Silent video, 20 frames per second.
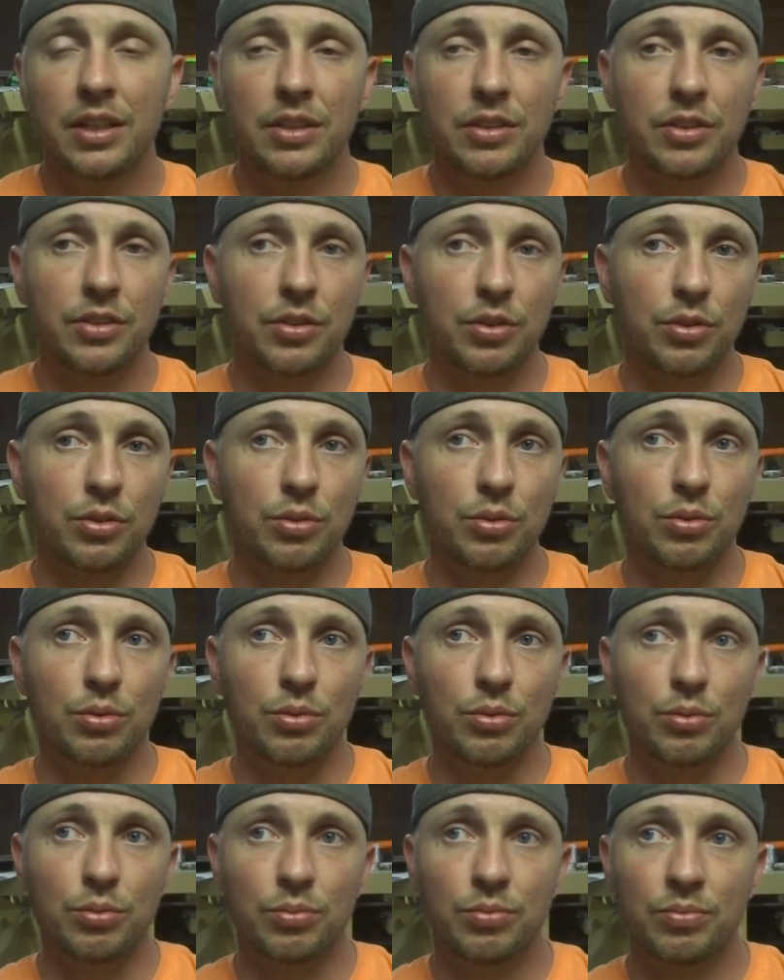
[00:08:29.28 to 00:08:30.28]

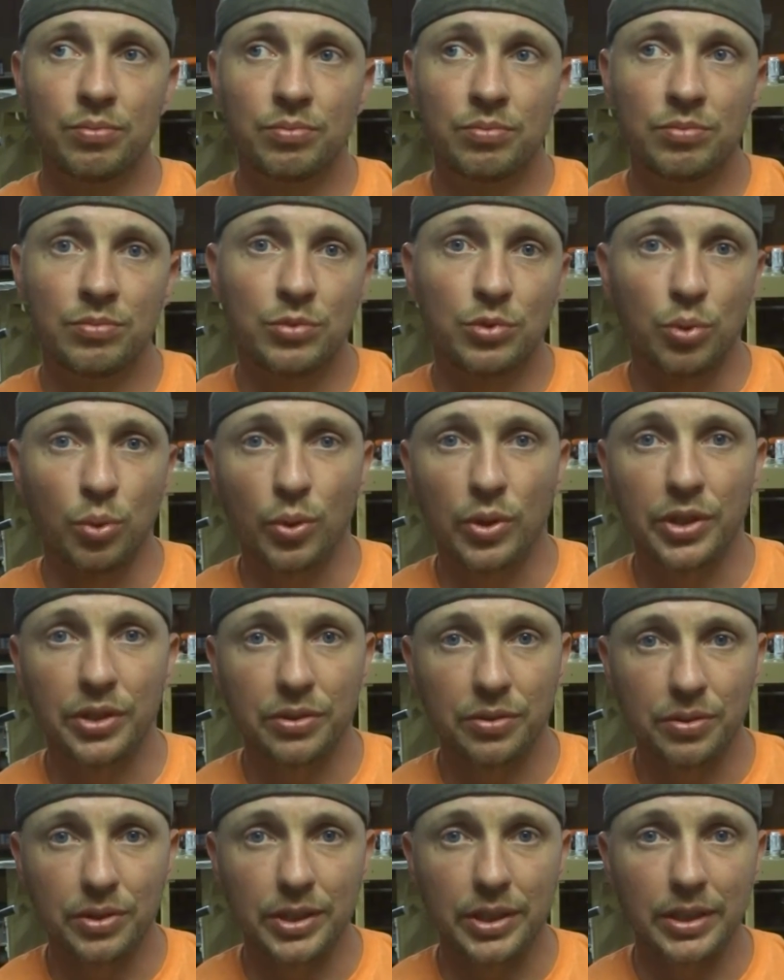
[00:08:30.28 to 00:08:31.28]
to
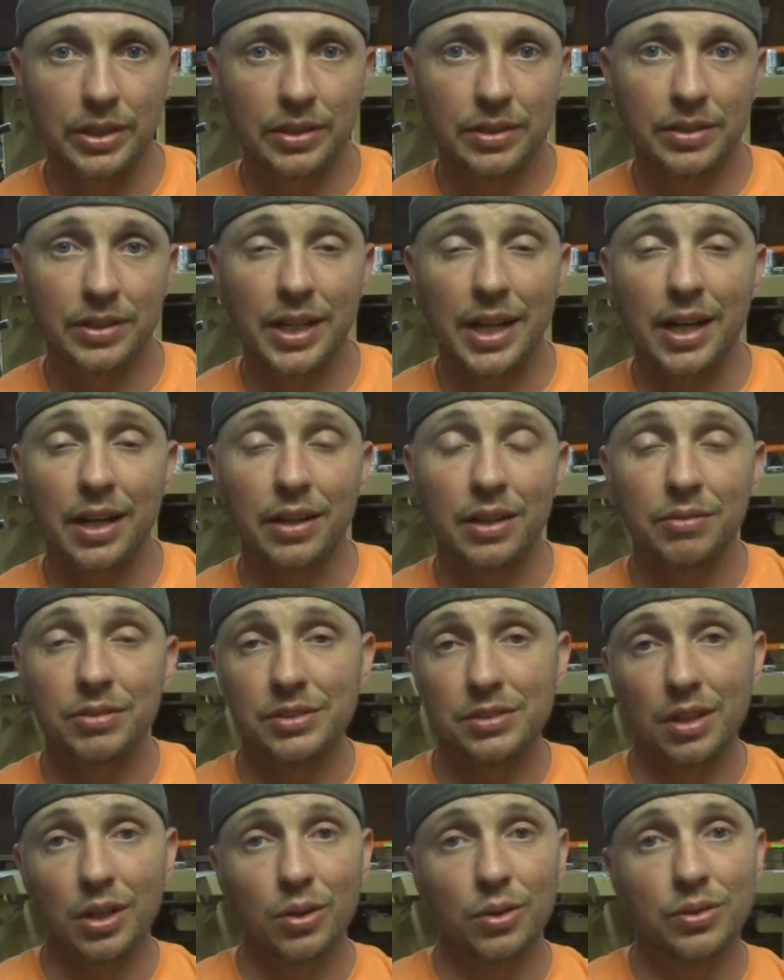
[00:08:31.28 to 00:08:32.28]
23. Now if
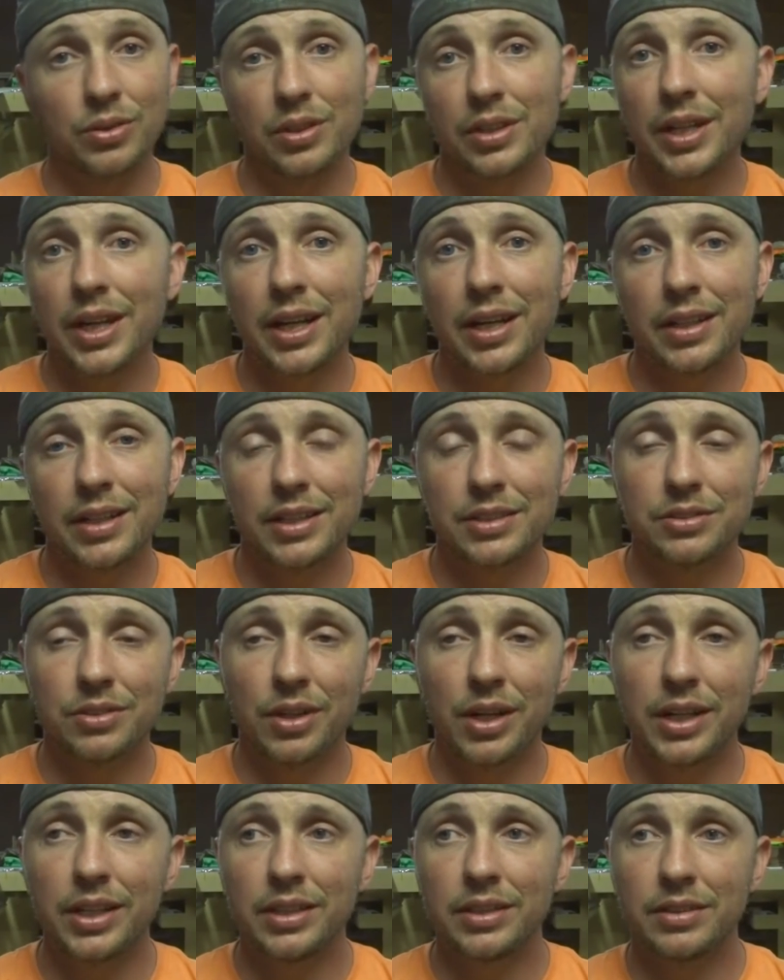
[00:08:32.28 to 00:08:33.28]
it's lower than that, that's
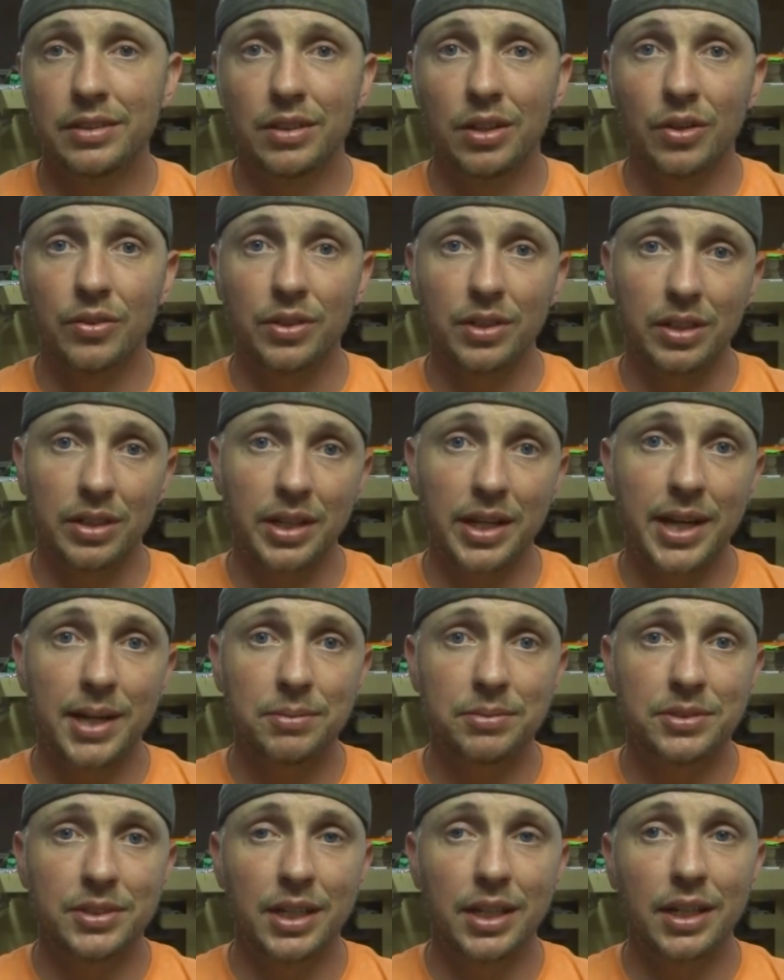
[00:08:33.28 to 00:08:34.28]
great on the
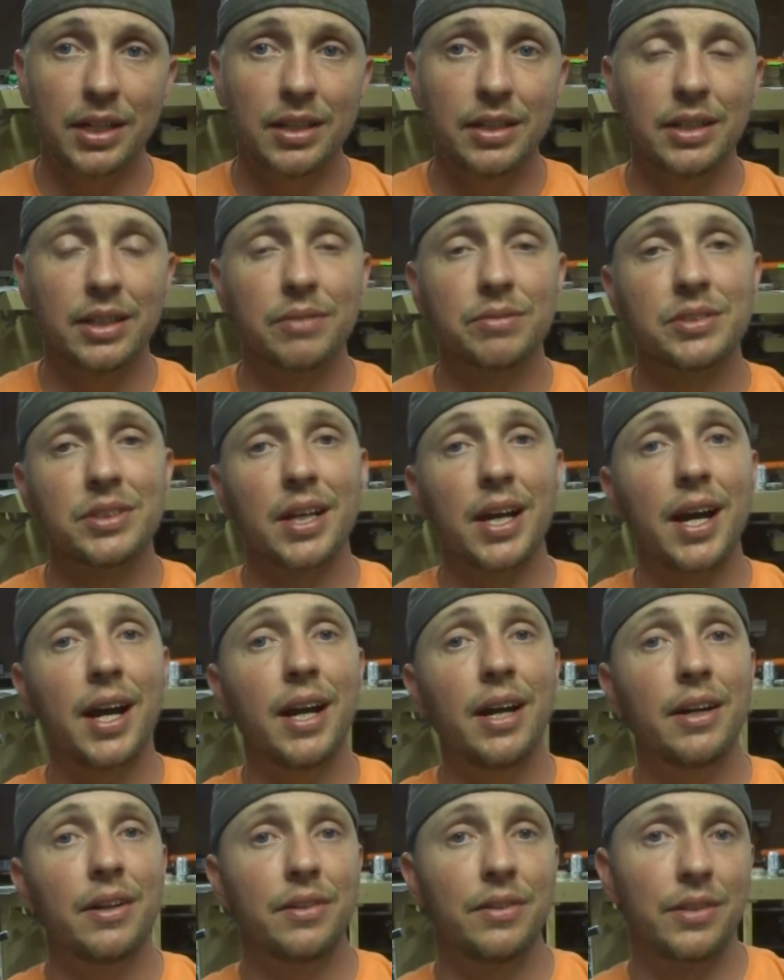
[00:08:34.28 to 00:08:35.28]
collapse side, and if it's
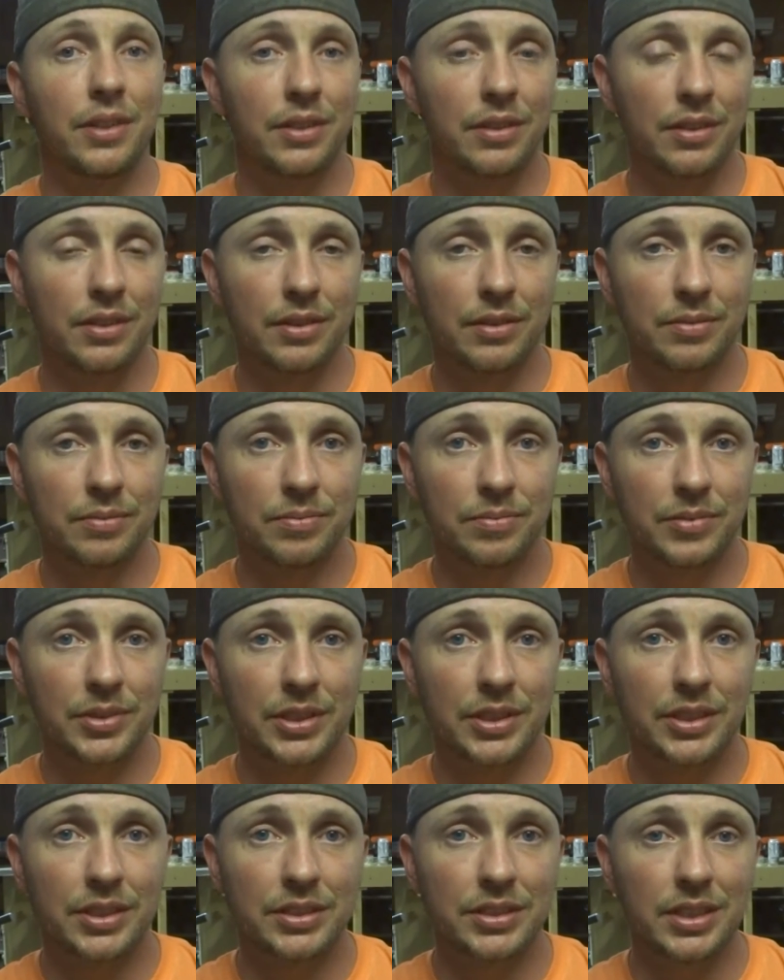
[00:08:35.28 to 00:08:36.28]
higher than the
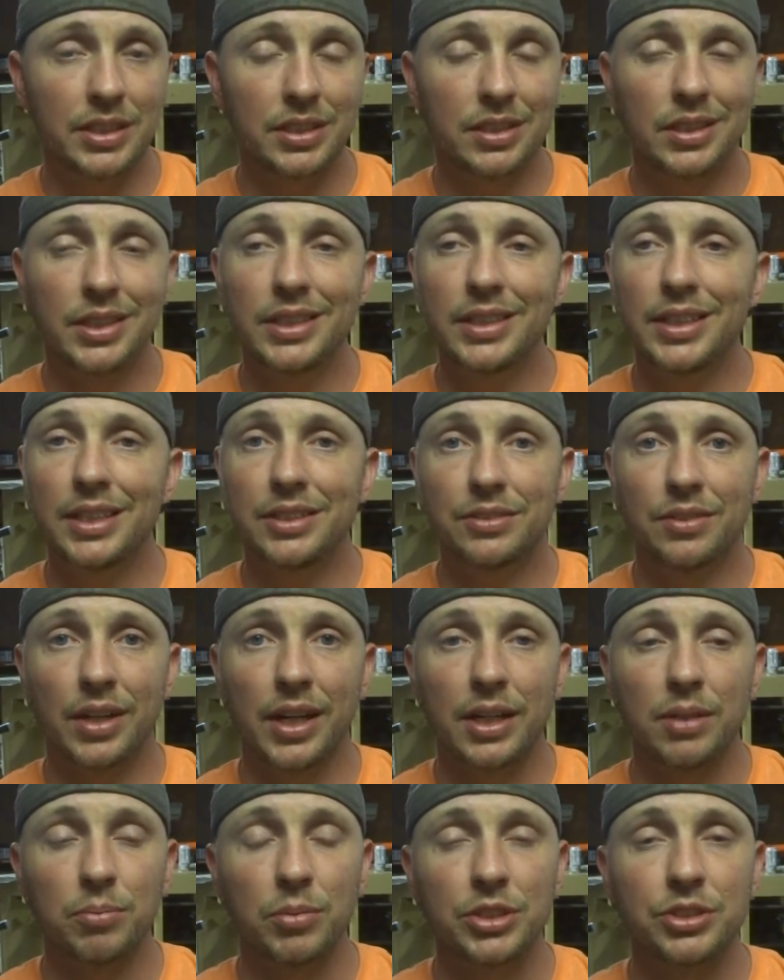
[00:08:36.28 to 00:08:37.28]
extended length, that's
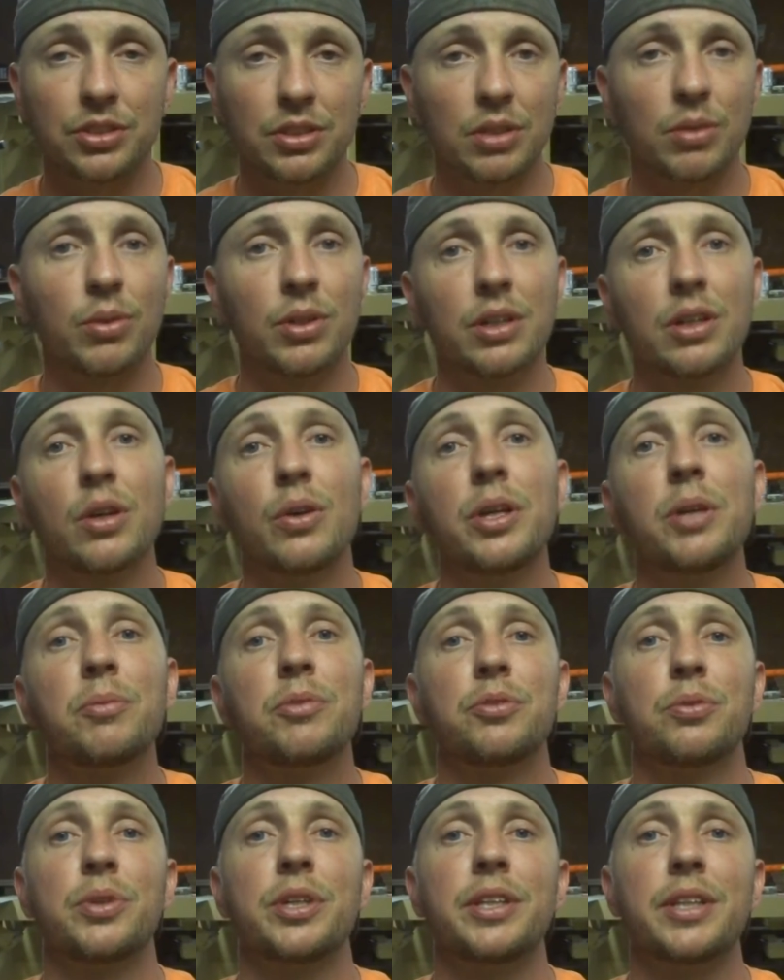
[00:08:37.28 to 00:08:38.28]
great. But you don't want to go in
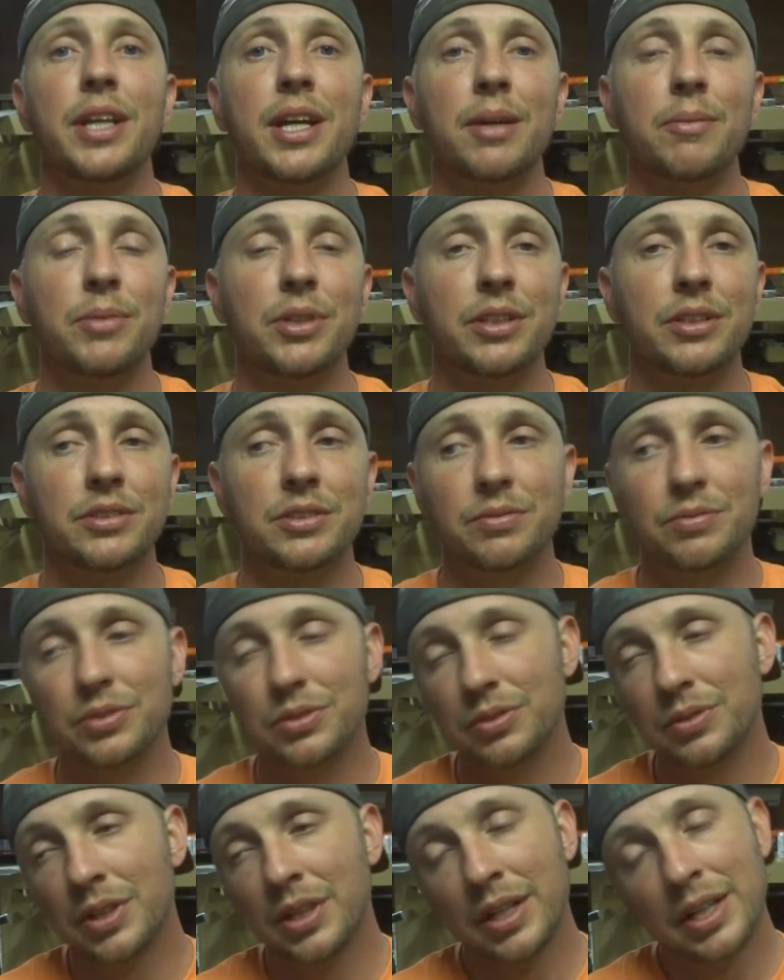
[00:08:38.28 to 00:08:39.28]
between that, because if
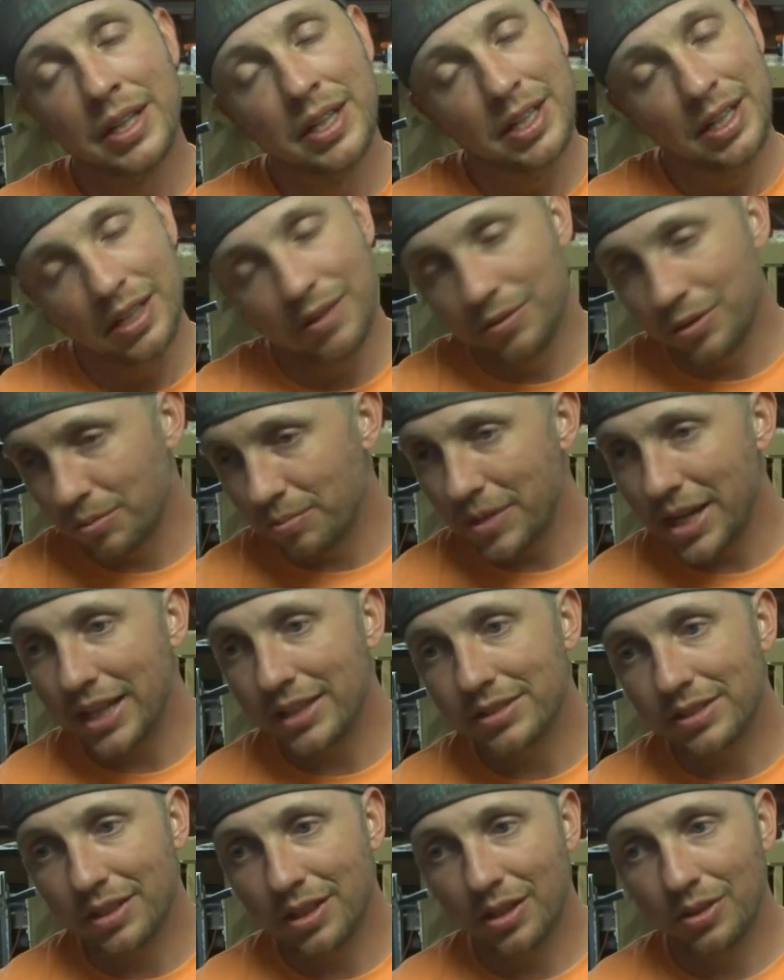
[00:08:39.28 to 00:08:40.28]
you
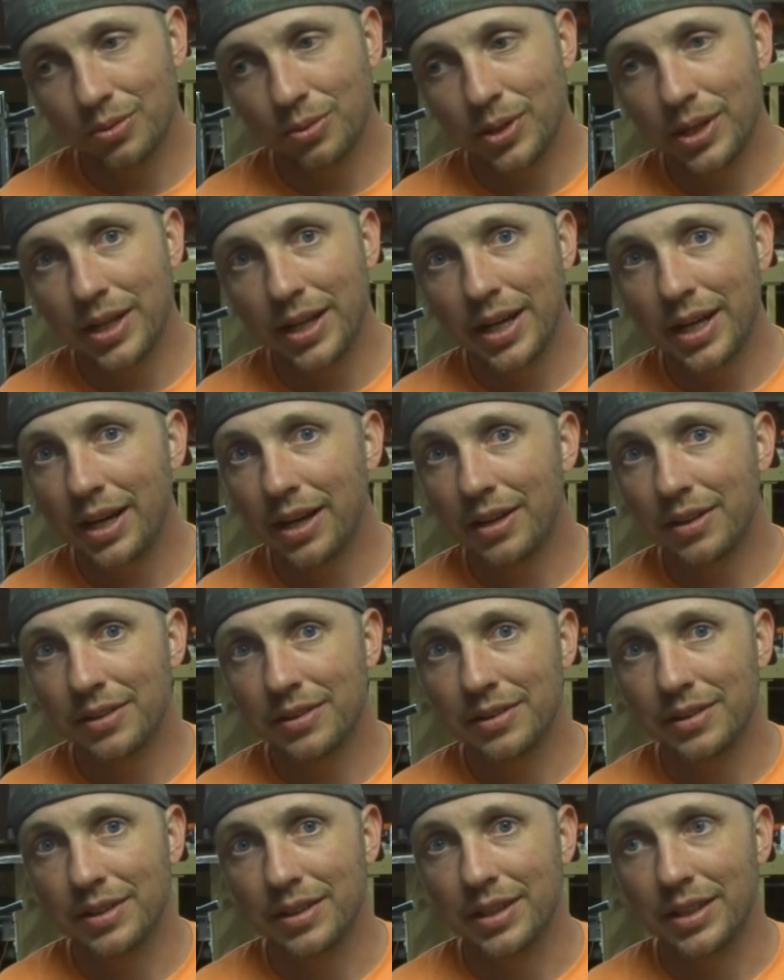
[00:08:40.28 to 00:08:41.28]
max it all the way out
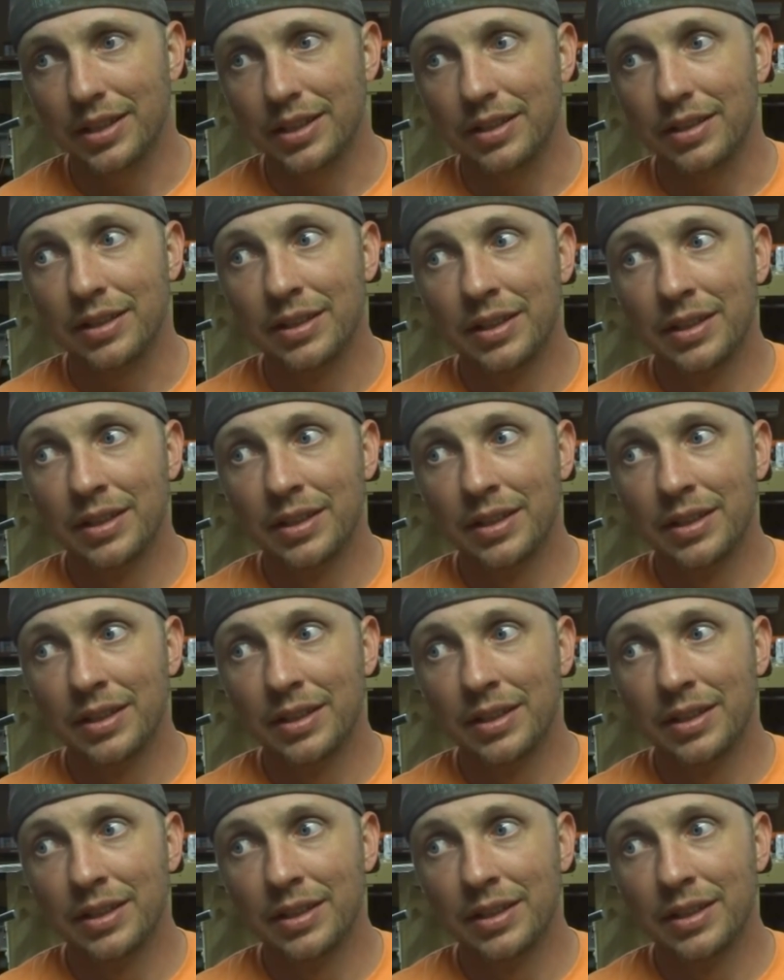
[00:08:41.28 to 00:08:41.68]
and